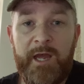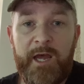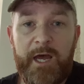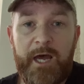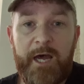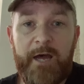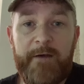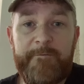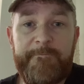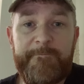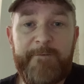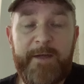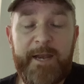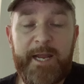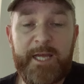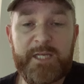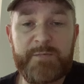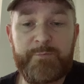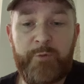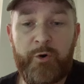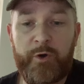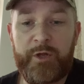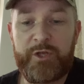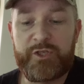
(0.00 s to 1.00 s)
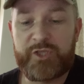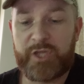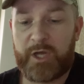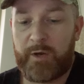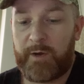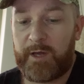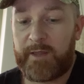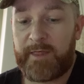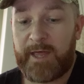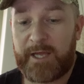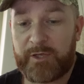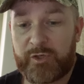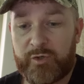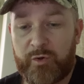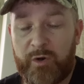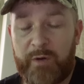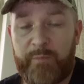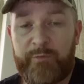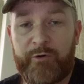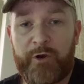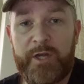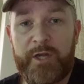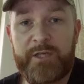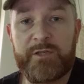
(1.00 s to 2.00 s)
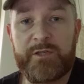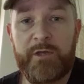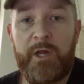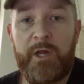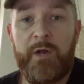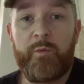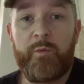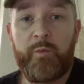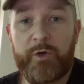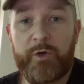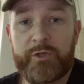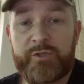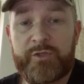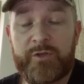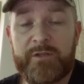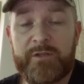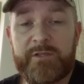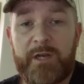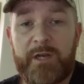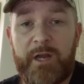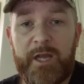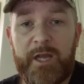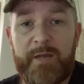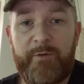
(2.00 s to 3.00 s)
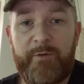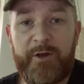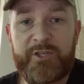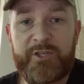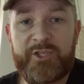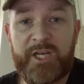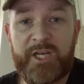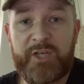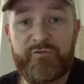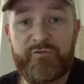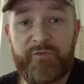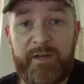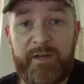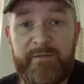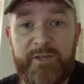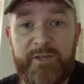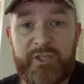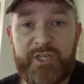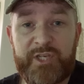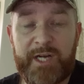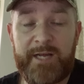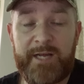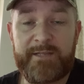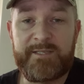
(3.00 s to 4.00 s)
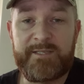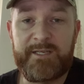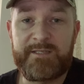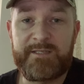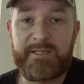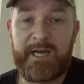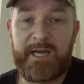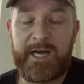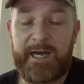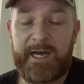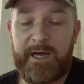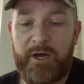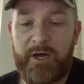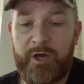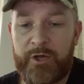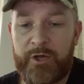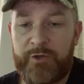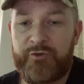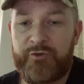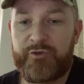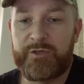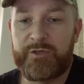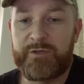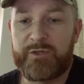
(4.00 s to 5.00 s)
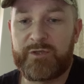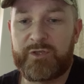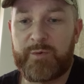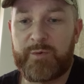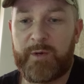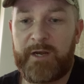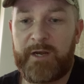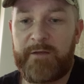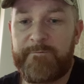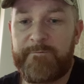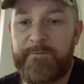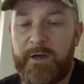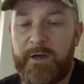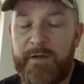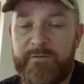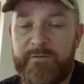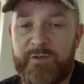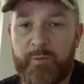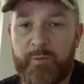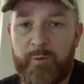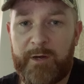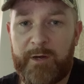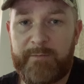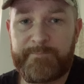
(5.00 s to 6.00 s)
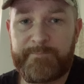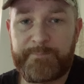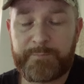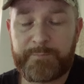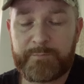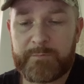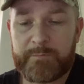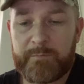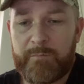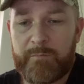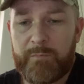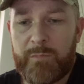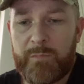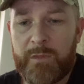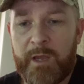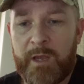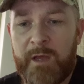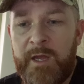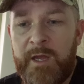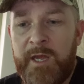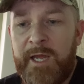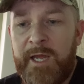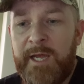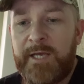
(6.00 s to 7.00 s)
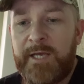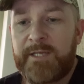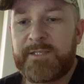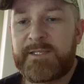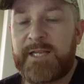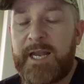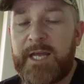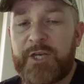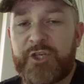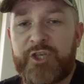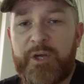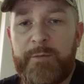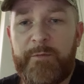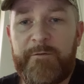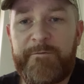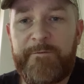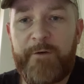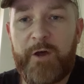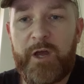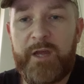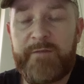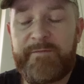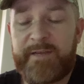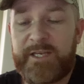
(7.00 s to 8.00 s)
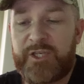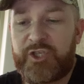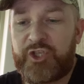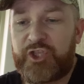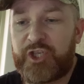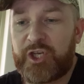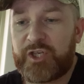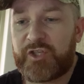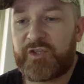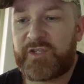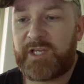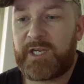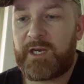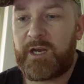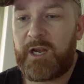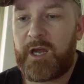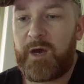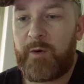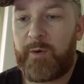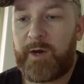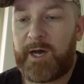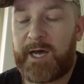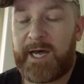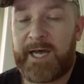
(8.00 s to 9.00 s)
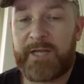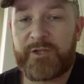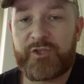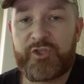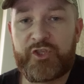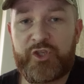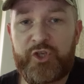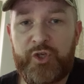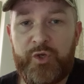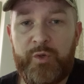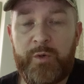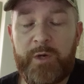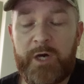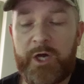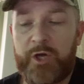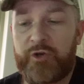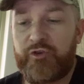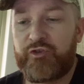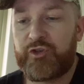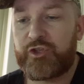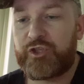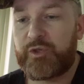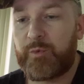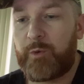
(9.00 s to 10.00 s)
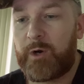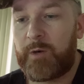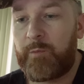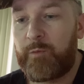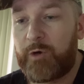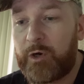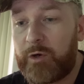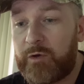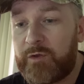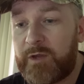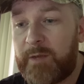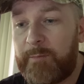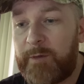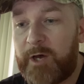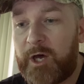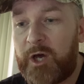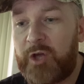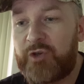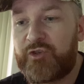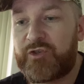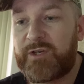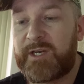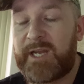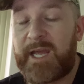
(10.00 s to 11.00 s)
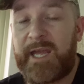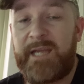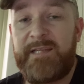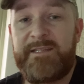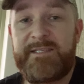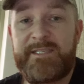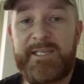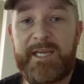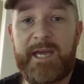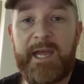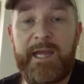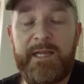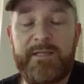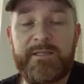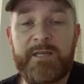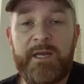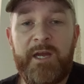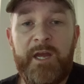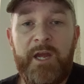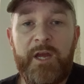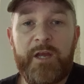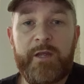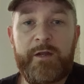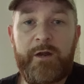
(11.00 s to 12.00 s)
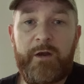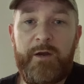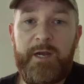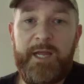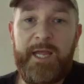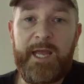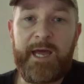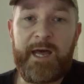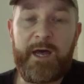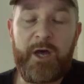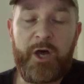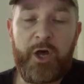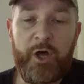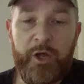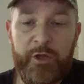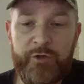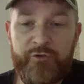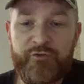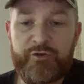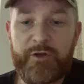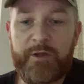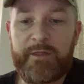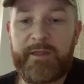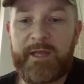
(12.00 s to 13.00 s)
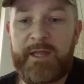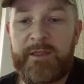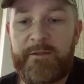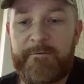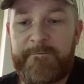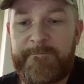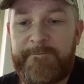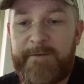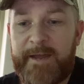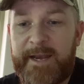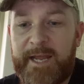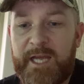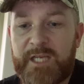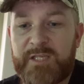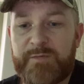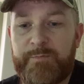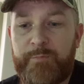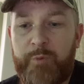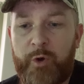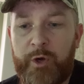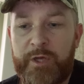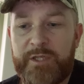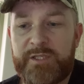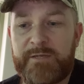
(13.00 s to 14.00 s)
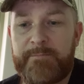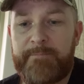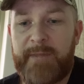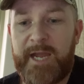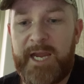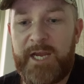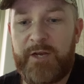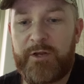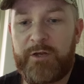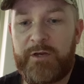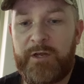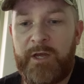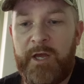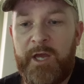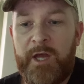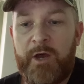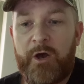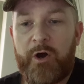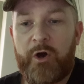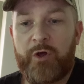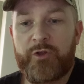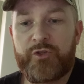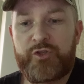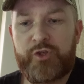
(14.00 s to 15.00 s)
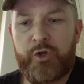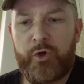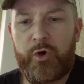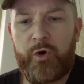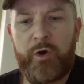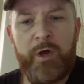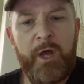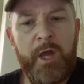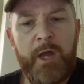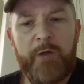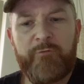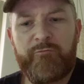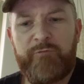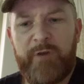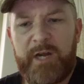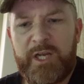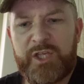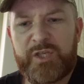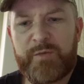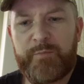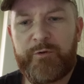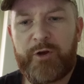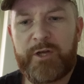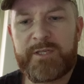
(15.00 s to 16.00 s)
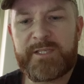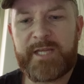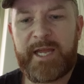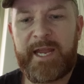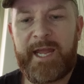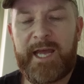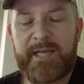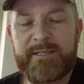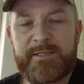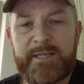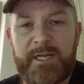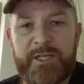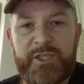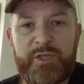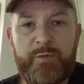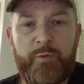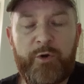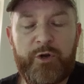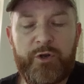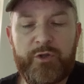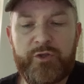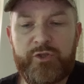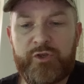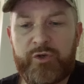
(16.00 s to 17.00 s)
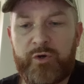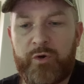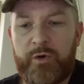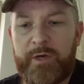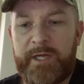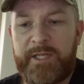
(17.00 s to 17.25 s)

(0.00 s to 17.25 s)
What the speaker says: FedEx point. So at that sort of price, what's not to like about Ches Reavy's chances at 125-1? Selection number five is Justin Lower at 200-1. World number 188, currently at 100th in the FedEx points. A maiden on tour. Really surprised that he hasn't actually won on tour.